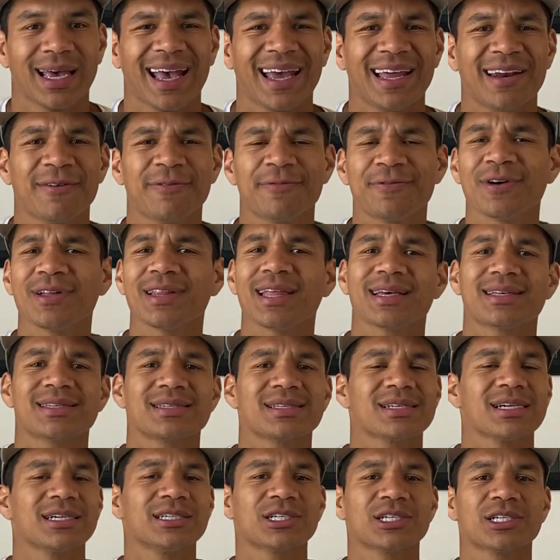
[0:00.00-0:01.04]
And it felt like
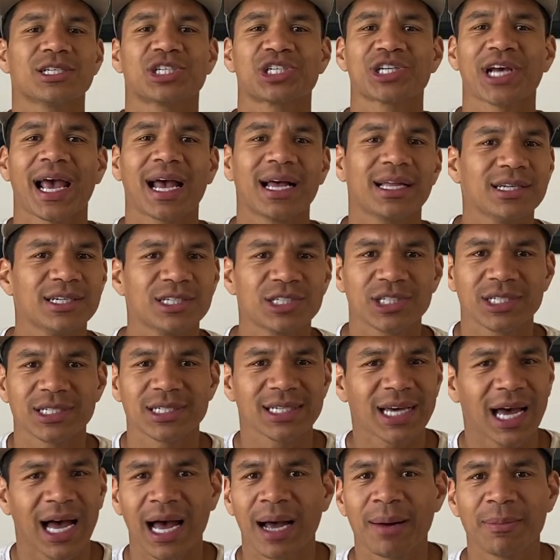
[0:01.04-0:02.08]
such a challenging
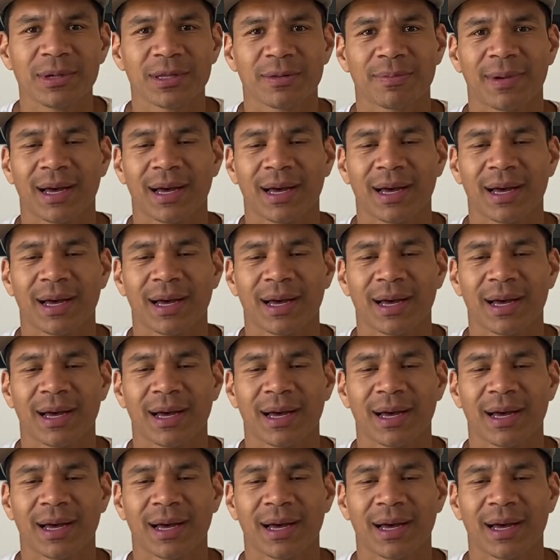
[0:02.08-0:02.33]
time with